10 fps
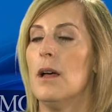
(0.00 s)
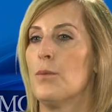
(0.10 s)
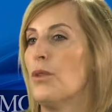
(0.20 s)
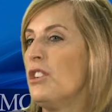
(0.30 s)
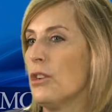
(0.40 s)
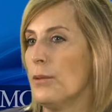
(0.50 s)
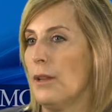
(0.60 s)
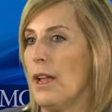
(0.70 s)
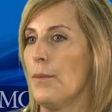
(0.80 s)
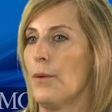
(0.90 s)
preterm
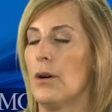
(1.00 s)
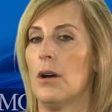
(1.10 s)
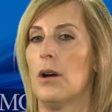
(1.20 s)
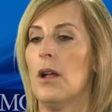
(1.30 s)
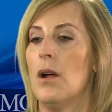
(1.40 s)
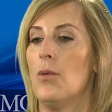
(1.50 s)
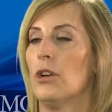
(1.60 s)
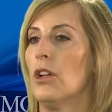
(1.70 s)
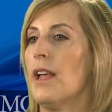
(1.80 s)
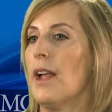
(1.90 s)
labor. We're
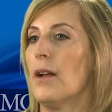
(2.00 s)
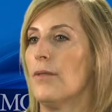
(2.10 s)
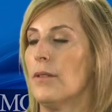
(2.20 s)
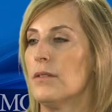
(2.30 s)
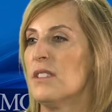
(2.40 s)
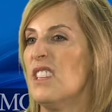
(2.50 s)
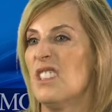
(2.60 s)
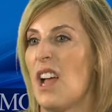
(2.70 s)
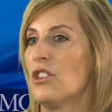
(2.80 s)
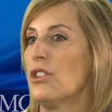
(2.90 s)
looking at
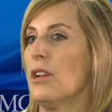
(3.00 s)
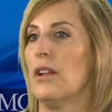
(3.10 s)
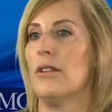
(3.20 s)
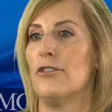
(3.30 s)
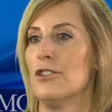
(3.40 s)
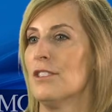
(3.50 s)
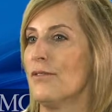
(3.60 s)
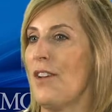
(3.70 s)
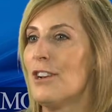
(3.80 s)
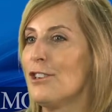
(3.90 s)
C-section versus
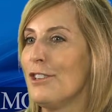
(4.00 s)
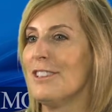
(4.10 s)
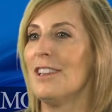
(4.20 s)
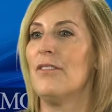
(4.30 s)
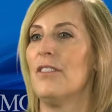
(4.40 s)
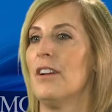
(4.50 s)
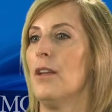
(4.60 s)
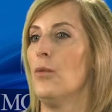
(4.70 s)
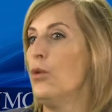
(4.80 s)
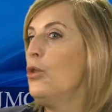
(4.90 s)
vaginal
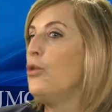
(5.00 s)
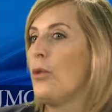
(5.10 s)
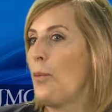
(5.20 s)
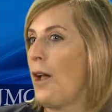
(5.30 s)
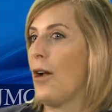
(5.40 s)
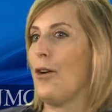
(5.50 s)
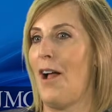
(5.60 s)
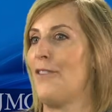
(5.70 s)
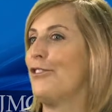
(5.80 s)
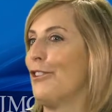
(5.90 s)
delivery, wound repair
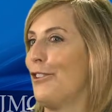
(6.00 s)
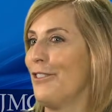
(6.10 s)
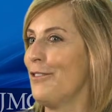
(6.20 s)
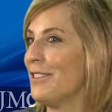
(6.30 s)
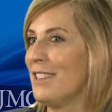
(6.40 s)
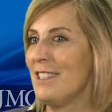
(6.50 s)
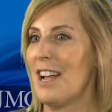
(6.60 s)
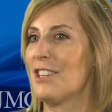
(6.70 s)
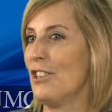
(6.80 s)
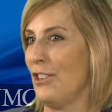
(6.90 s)
after
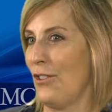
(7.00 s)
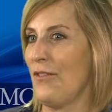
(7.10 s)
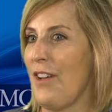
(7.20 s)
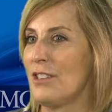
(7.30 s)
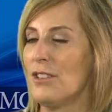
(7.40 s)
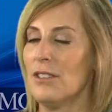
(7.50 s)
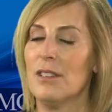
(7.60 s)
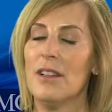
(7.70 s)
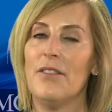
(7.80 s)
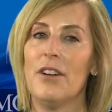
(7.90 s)
C-section or vaginal
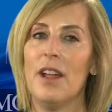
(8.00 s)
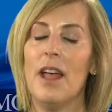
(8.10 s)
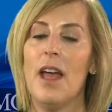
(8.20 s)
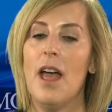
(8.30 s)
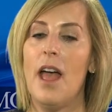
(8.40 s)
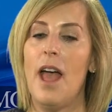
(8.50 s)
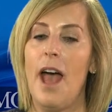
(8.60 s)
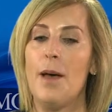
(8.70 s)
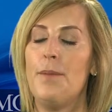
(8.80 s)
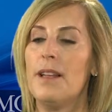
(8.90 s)
delivery.
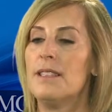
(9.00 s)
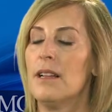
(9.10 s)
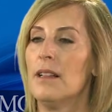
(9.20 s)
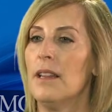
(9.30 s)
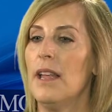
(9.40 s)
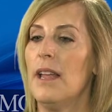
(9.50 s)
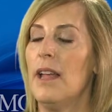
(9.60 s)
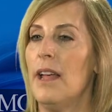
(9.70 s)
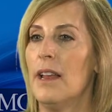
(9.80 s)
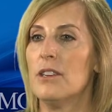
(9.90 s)
And basically,
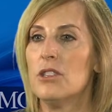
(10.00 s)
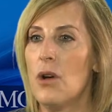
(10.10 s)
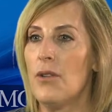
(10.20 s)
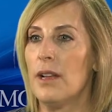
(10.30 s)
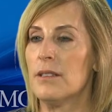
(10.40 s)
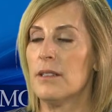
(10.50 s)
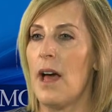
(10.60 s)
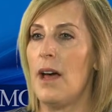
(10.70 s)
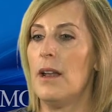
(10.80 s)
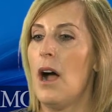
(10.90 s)
it has shown us
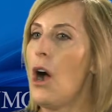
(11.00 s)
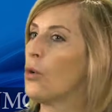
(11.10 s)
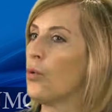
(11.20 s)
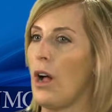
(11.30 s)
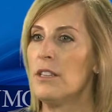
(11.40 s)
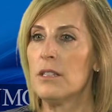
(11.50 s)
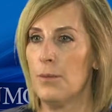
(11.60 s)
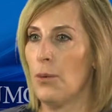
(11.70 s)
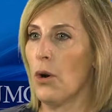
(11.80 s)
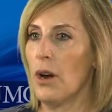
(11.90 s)
that across the
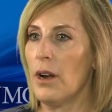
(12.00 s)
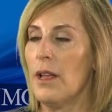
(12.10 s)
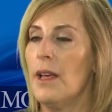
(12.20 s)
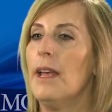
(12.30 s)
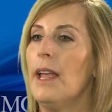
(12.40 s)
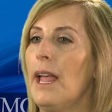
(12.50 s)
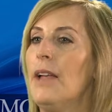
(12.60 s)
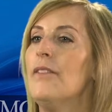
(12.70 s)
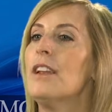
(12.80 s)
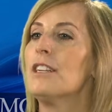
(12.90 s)
board,
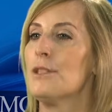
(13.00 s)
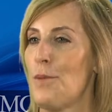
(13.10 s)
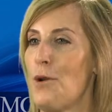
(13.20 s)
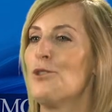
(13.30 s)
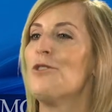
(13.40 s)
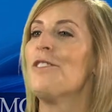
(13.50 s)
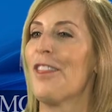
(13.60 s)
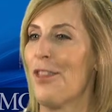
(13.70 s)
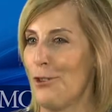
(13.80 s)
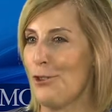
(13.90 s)
even exposure in the
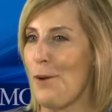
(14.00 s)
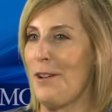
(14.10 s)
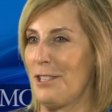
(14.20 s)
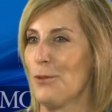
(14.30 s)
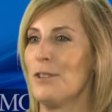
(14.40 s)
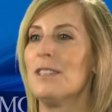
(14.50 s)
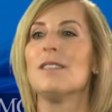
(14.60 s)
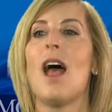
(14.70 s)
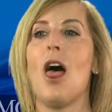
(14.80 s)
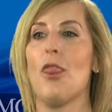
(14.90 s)
third trimester, which
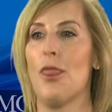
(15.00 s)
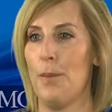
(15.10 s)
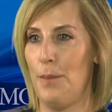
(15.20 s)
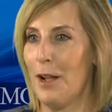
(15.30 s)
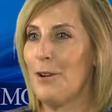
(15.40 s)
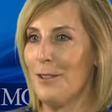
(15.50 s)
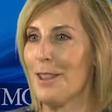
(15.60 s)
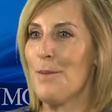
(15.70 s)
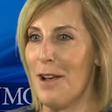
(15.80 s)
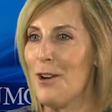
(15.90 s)
is the
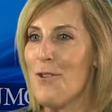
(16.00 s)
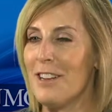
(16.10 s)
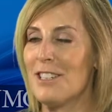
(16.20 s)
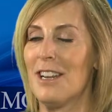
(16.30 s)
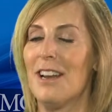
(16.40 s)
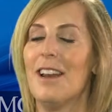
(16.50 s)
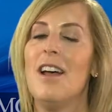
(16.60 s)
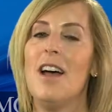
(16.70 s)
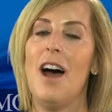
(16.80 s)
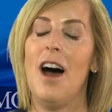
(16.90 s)
big question,
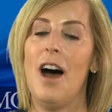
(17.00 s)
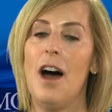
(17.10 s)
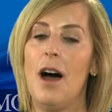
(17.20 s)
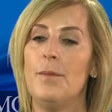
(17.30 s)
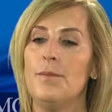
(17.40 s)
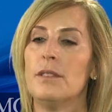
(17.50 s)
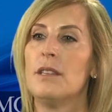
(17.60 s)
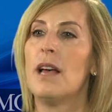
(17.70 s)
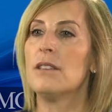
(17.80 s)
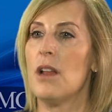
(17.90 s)

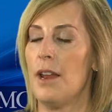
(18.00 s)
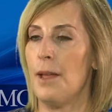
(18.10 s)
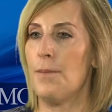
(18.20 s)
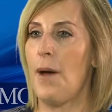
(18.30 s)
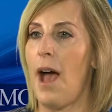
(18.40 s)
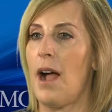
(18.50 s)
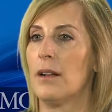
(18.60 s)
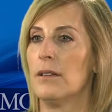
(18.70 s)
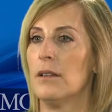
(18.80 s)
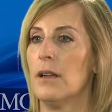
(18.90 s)
does not
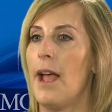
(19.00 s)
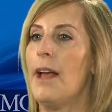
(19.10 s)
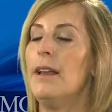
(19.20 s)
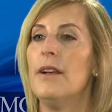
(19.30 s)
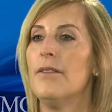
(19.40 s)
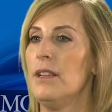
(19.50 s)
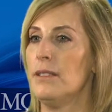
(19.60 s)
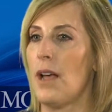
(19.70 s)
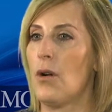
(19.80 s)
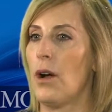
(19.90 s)
impact any of these
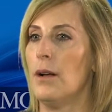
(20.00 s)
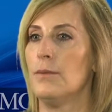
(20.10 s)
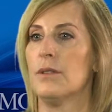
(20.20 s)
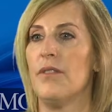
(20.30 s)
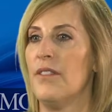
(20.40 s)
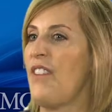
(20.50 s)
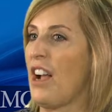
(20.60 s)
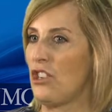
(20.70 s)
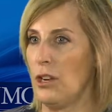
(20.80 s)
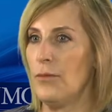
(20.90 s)
outcomes of
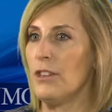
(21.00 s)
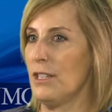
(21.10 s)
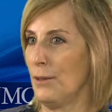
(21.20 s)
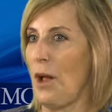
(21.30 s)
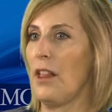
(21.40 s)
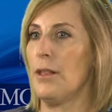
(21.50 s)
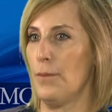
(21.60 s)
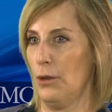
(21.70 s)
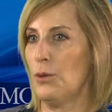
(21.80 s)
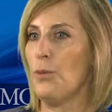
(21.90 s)
infection, which is probably the
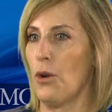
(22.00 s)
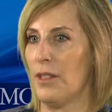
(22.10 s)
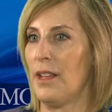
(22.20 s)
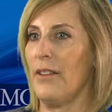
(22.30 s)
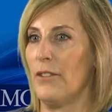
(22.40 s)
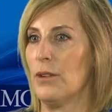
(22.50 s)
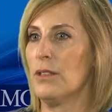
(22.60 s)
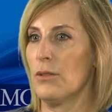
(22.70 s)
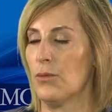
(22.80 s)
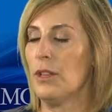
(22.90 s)
most important that
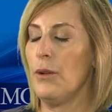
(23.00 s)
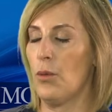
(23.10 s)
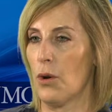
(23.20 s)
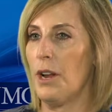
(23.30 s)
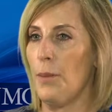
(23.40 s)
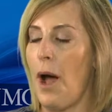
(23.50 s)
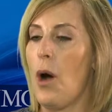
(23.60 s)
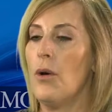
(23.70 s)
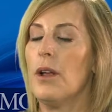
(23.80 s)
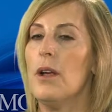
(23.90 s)
everyone's really worried
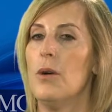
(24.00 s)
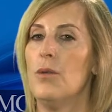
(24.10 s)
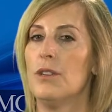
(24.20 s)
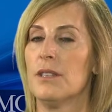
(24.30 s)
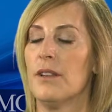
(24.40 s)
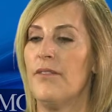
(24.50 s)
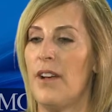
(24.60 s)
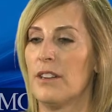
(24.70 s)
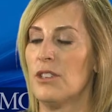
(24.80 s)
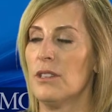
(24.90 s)
about, which is
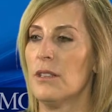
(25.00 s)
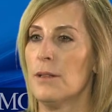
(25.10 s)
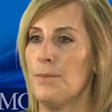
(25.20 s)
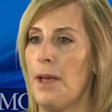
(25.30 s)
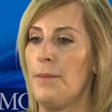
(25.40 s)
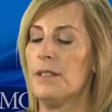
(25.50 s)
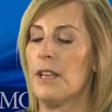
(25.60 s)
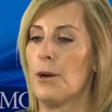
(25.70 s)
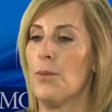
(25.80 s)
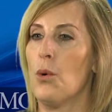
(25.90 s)
infections in the babies
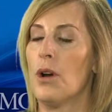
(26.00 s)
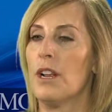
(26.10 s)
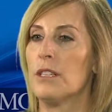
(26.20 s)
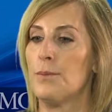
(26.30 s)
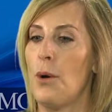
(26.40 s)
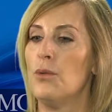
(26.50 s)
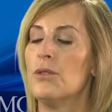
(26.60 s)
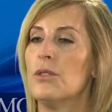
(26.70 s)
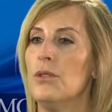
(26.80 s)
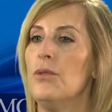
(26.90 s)
that are born
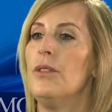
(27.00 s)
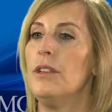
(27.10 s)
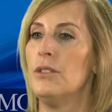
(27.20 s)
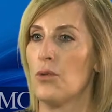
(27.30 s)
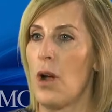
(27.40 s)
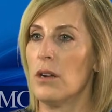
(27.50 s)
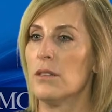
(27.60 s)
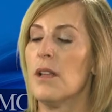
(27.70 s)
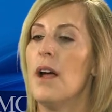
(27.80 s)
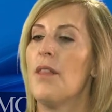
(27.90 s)
exposed to these
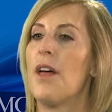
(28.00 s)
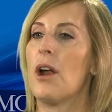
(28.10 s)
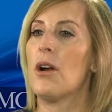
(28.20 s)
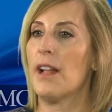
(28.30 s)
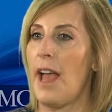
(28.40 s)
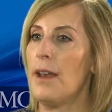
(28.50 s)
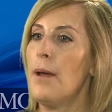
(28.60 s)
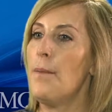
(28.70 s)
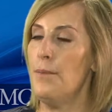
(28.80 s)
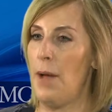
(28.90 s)
drugs that are, again,
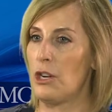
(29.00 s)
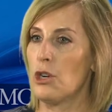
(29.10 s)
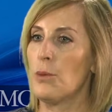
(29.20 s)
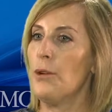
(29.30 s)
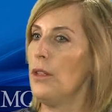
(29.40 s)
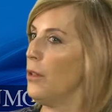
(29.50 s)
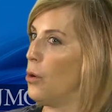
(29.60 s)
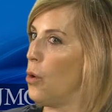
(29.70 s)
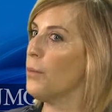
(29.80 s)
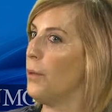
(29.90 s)
measurable in the
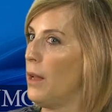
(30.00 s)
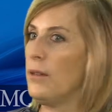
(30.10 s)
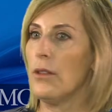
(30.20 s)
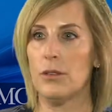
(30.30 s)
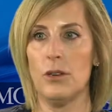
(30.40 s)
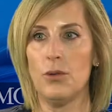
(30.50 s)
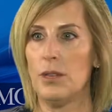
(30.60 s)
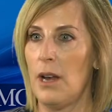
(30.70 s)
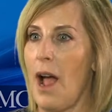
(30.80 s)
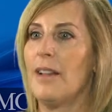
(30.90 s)
cord blood. There's no
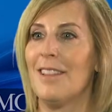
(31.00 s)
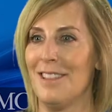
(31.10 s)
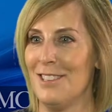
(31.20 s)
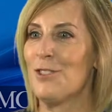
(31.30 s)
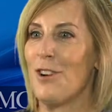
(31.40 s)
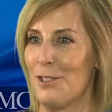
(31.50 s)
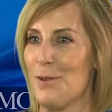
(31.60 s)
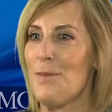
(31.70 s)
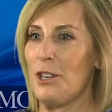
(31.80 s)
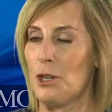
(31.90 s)
denying that these drugs are
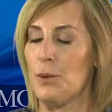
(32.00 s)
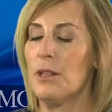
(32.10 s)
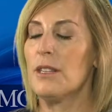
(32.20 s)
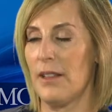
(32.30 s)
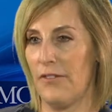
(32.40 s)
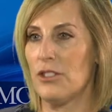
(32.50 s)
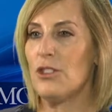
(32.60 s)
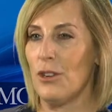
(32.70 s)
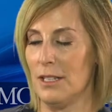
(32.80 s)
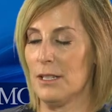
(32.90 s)
measurable, except for
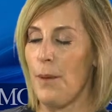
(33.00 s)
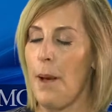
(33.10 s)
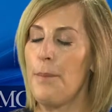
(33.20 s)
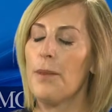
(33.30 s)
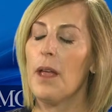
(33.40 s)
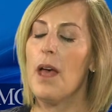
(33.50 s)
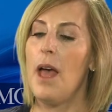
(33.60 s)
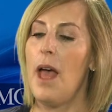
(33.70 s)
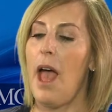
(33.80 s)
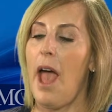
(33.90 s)
certolizumab.
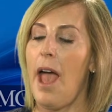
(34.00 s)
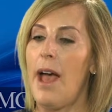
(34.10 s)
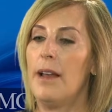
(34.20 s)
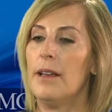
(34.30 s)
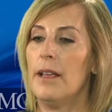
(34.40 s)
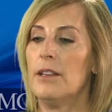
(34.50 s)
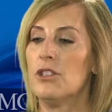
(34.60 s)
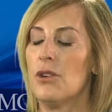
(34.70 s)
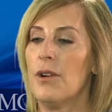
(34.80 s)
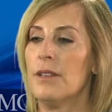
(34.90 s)
And it's
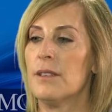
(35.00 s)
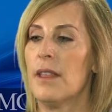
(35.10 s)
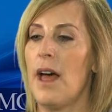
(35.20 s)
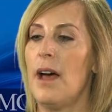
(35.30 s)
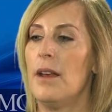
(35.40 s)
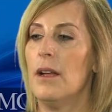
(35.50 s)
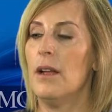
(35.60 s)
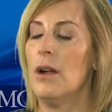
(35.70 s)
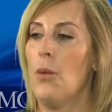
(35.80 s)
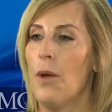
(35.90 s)
shown us that
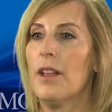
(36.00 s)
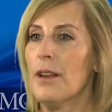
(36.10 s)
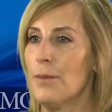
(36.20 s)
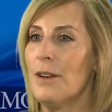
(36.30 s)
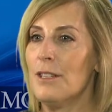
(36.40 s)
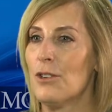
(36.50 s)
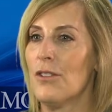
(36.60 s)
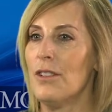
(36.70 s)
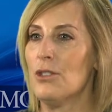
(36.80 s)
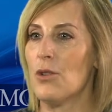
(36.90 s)
we could administer
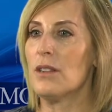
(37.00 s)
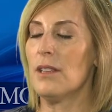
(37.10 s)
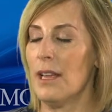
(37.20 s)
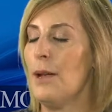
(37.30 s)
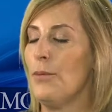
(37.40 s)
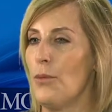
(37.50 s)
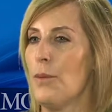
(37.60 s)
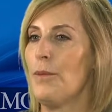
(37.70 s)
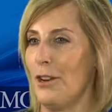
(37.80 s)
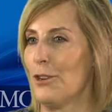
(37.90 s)
these drugs and keep the
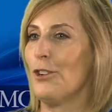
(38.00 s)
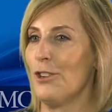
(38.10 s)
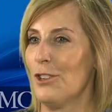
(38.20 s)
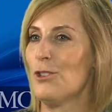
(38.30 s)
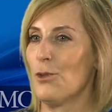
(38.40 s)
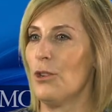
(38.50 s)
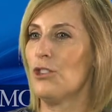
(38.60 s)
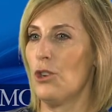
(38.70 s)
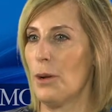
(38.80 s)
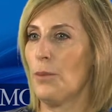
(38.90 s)
women under good control
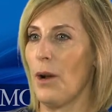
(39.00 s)
during